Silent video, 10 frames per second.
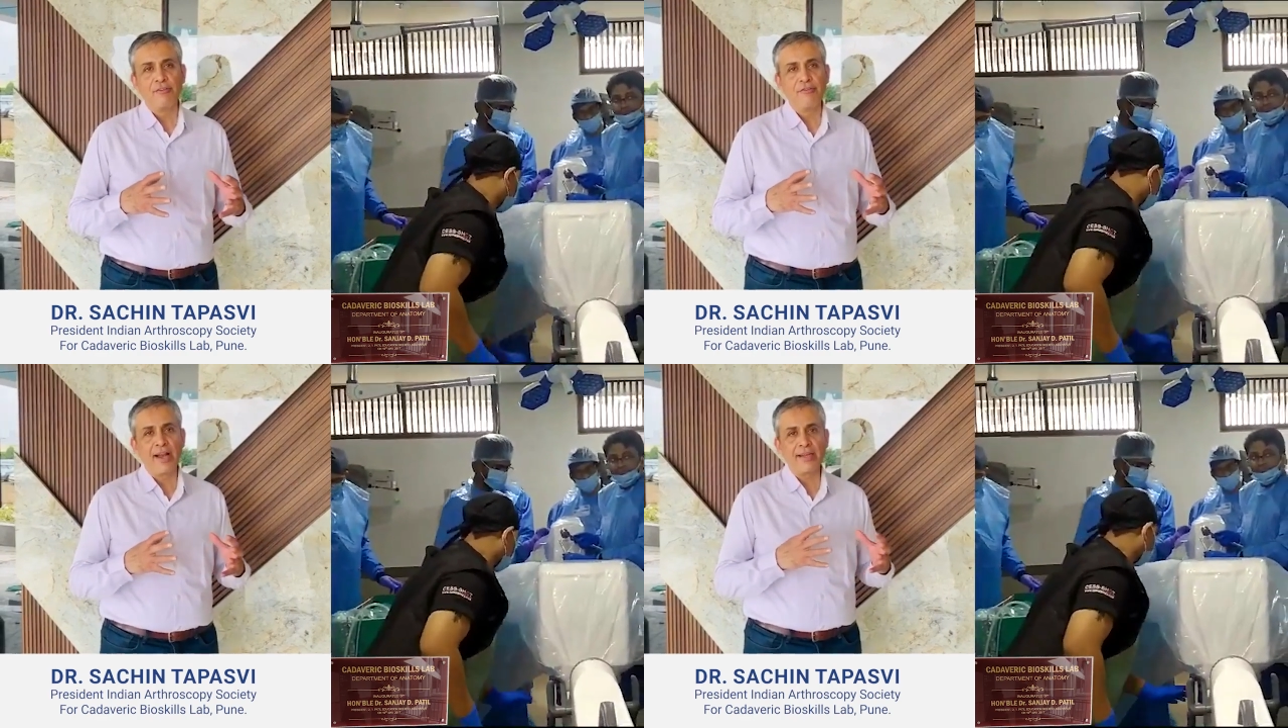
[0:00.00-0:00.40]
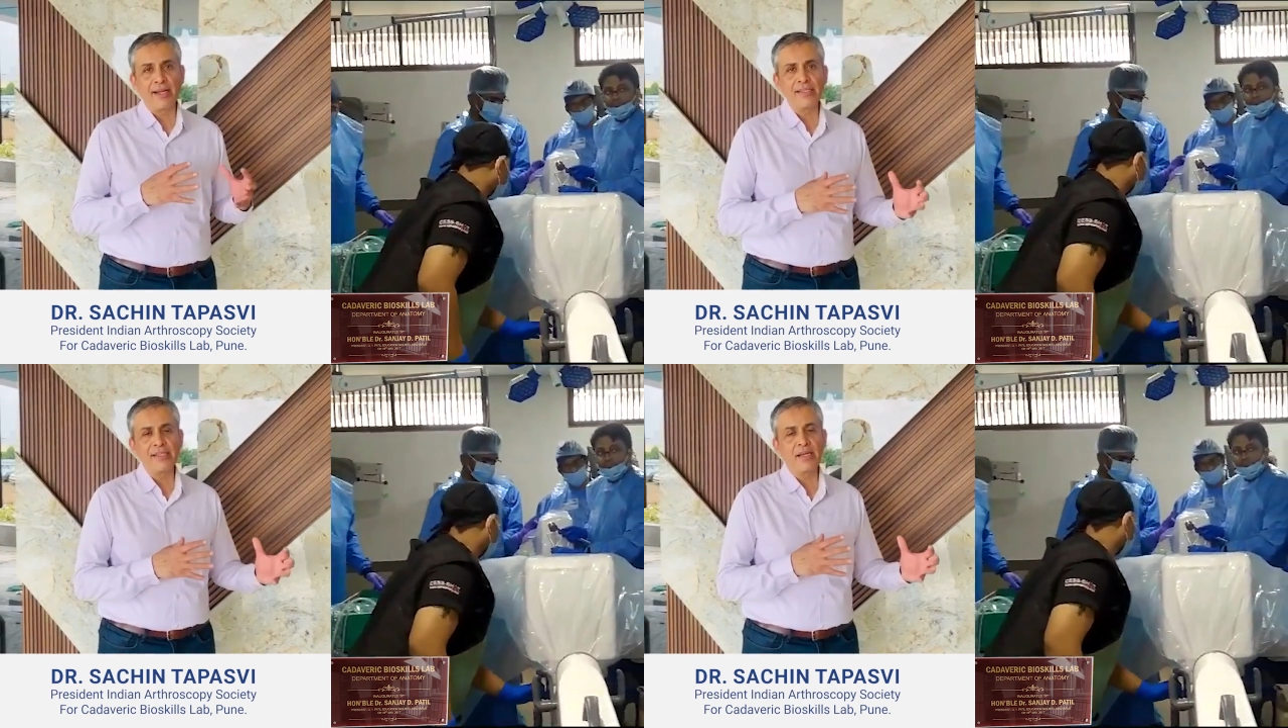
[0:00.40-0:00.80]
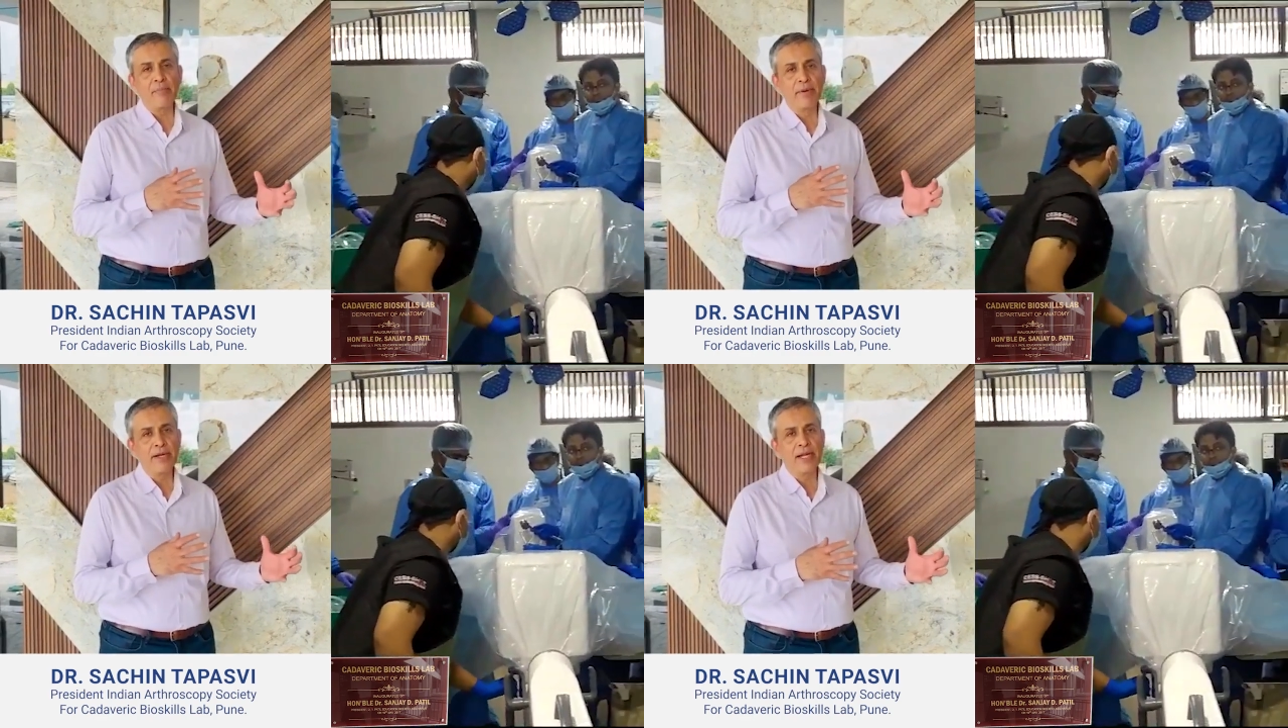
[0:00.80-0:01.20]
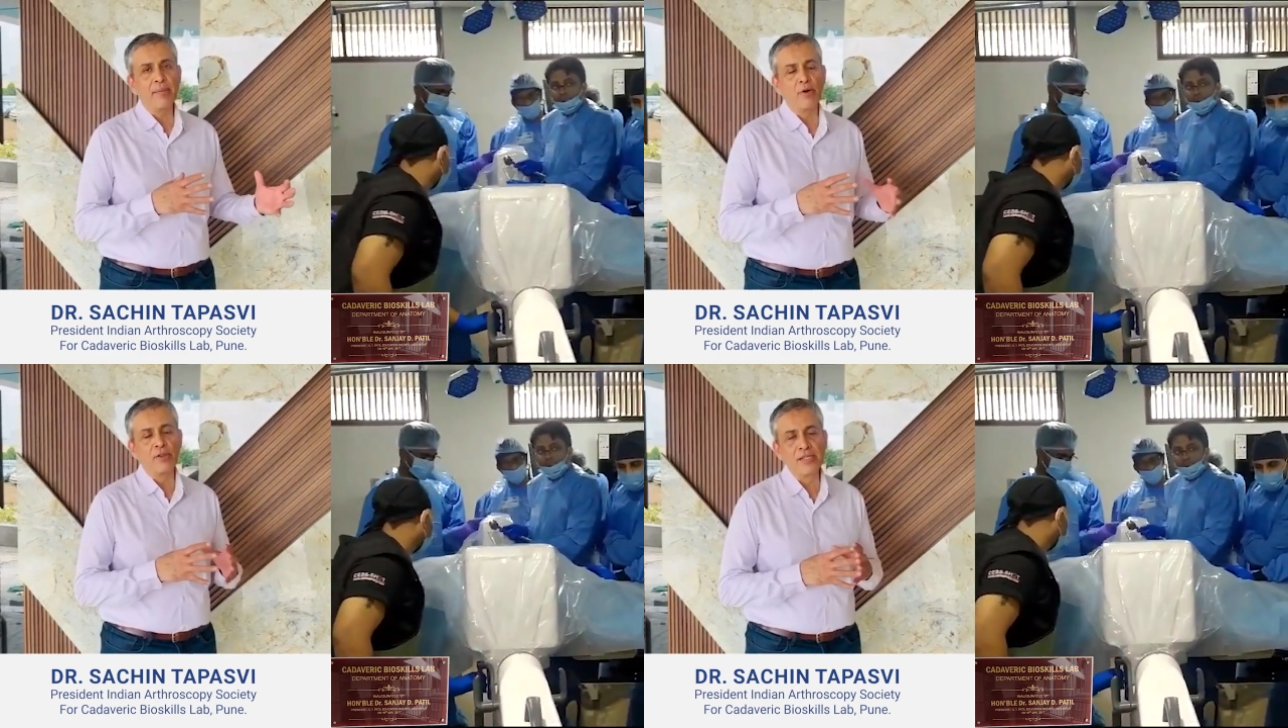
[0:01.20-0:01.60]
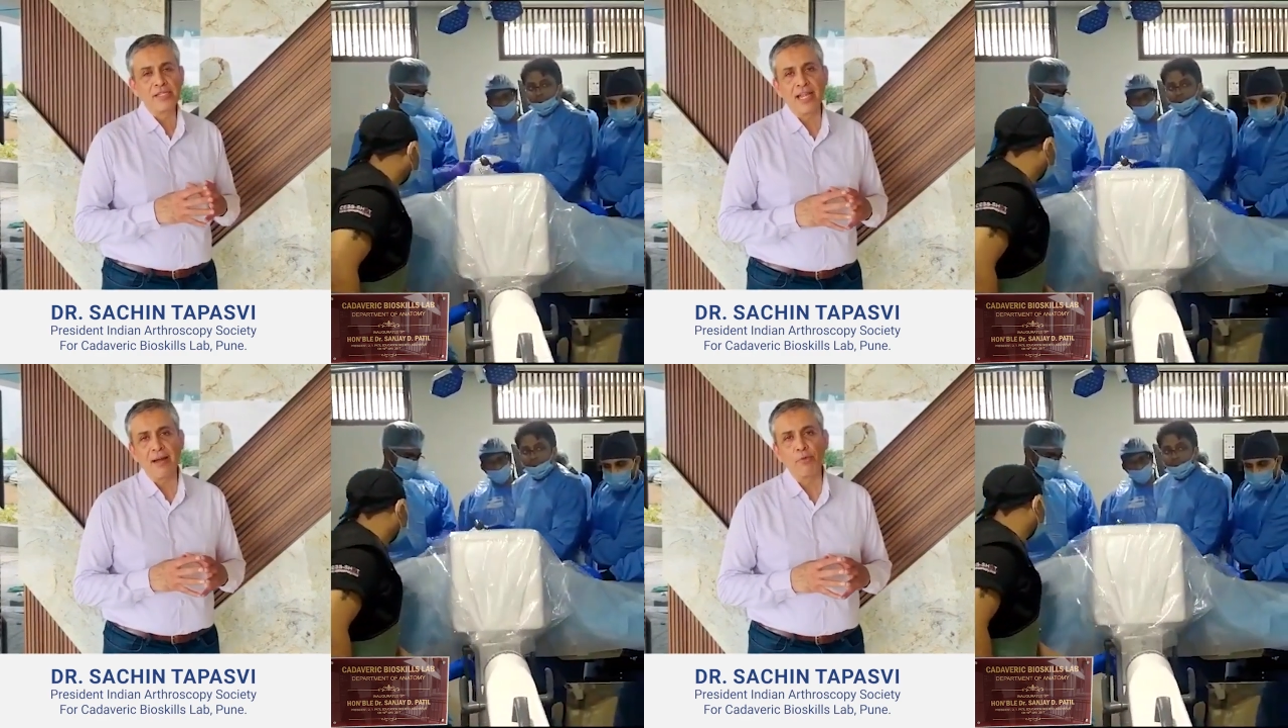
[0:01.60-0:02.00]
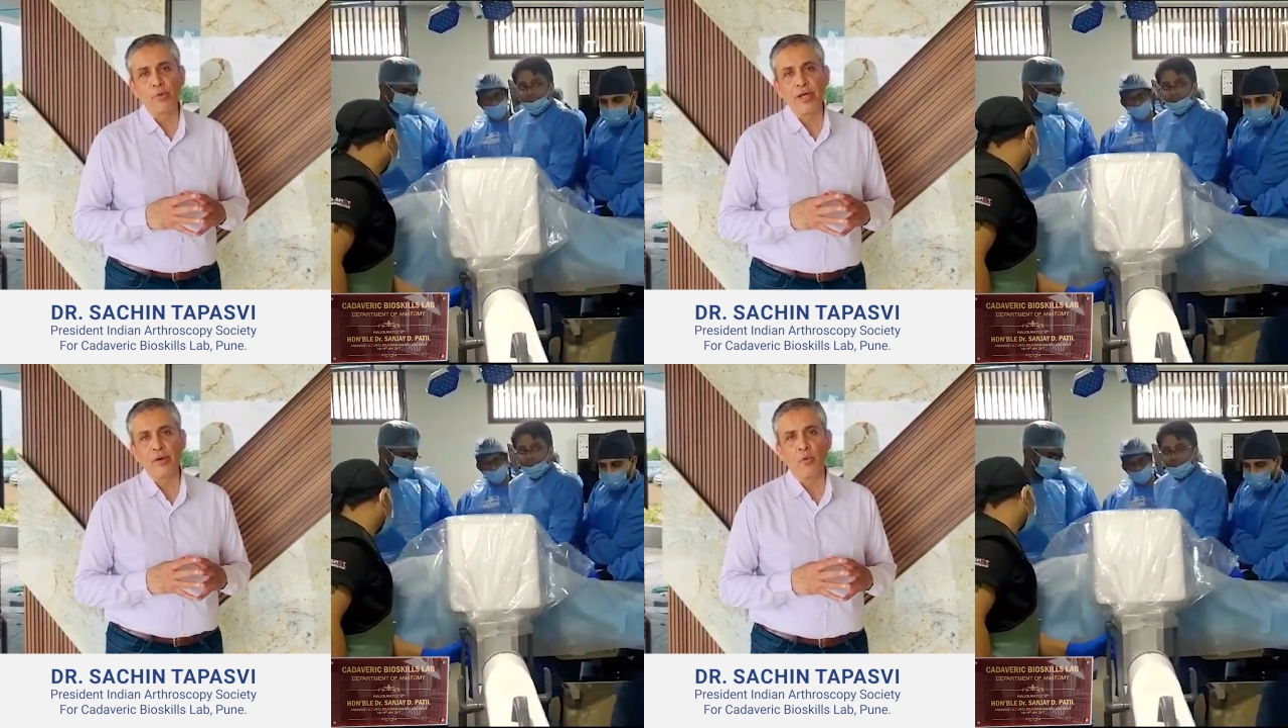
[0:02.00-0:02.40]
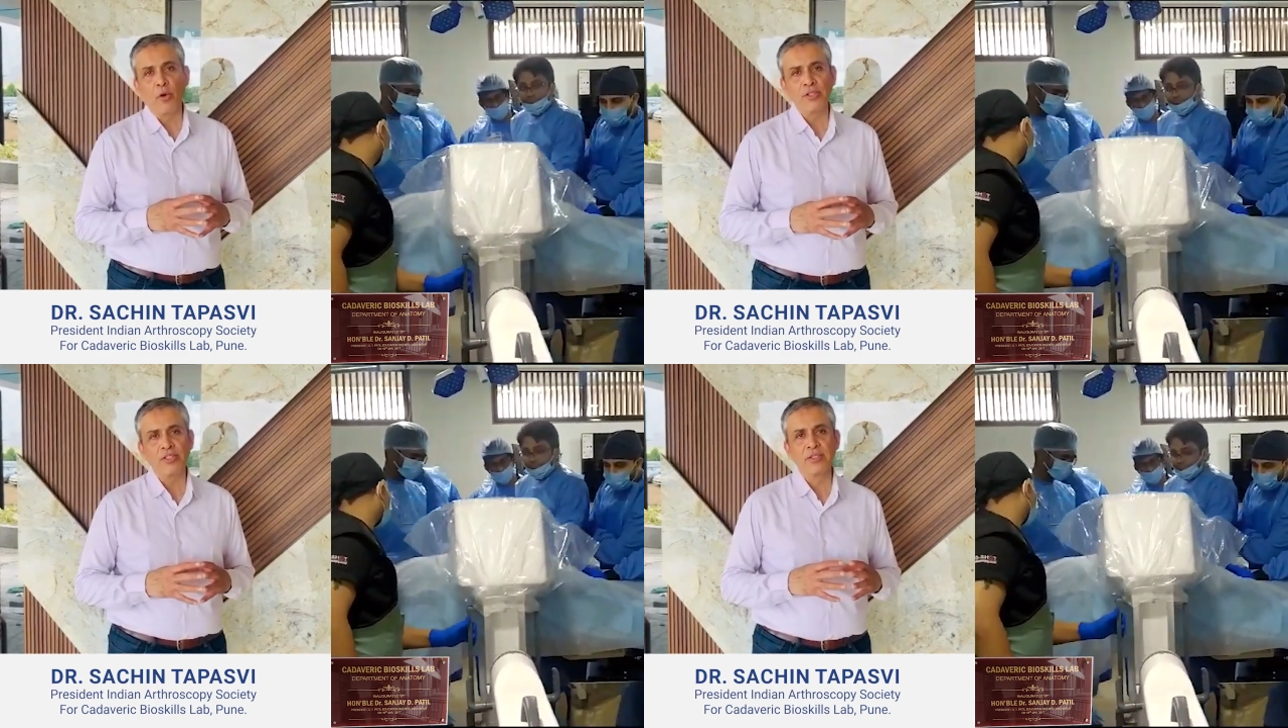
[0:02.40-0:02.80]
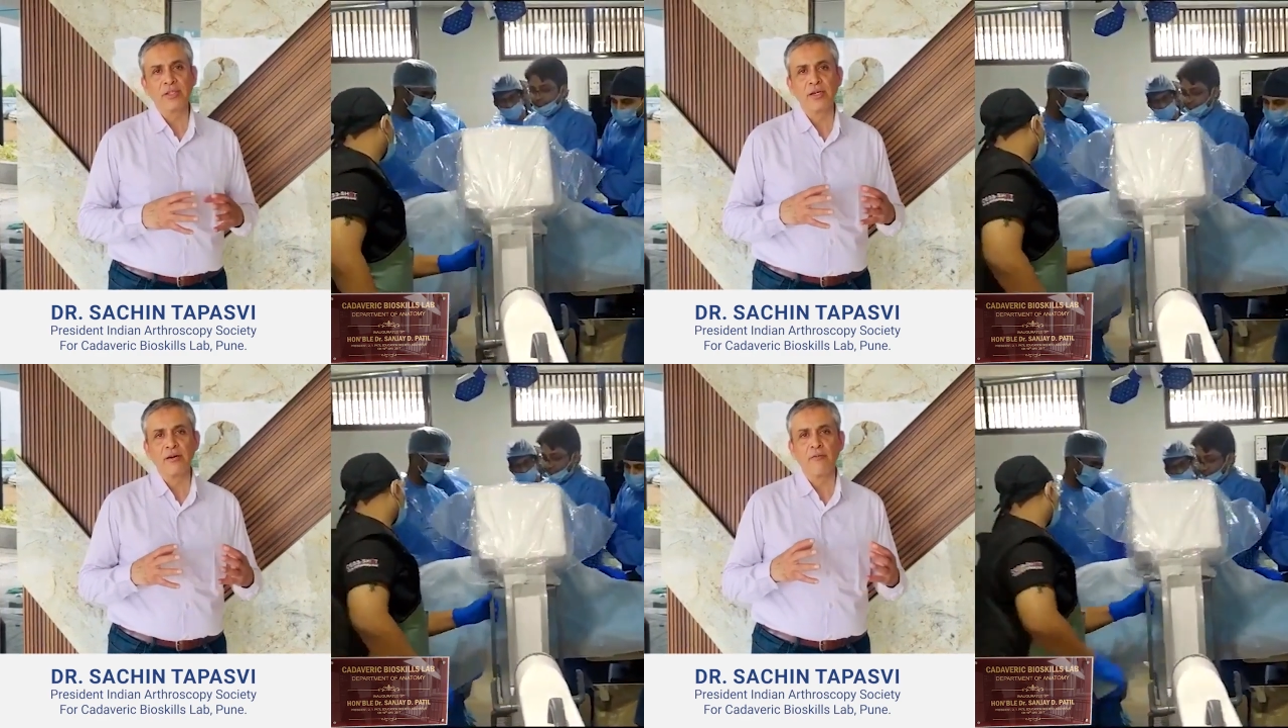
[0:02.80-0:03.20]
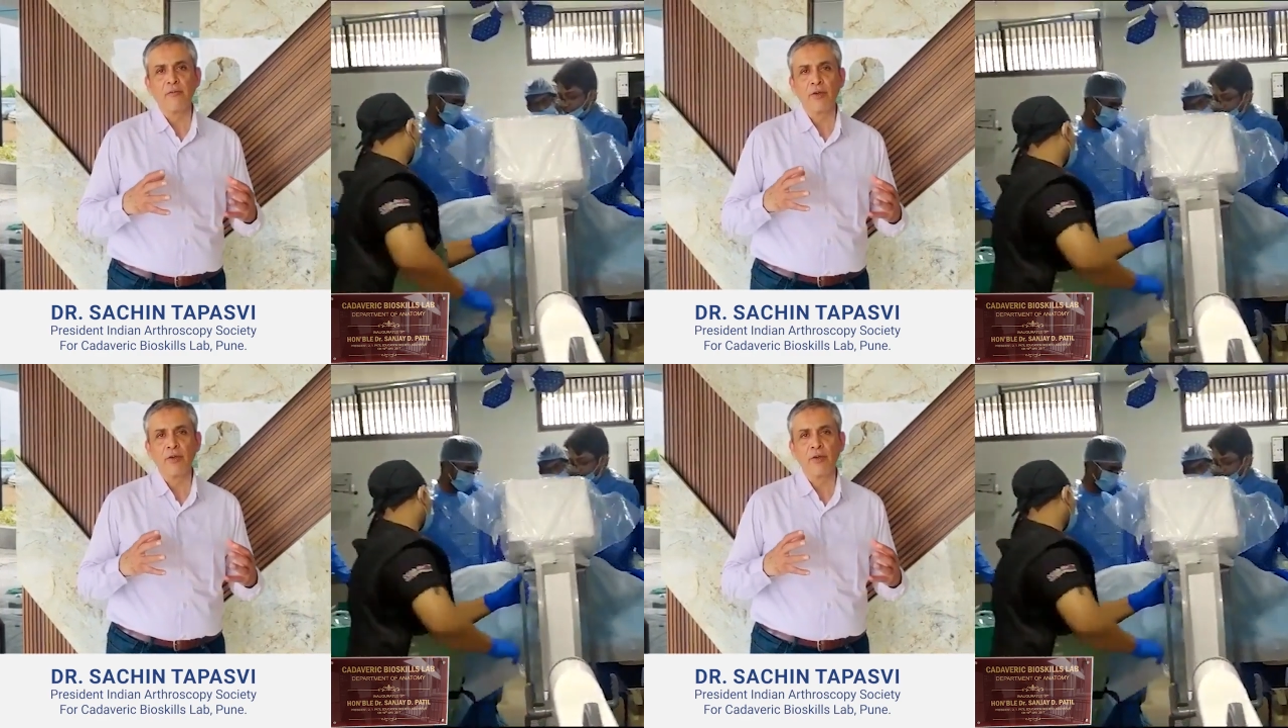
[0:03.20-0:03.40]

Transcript: fantastic bit about this lab today was the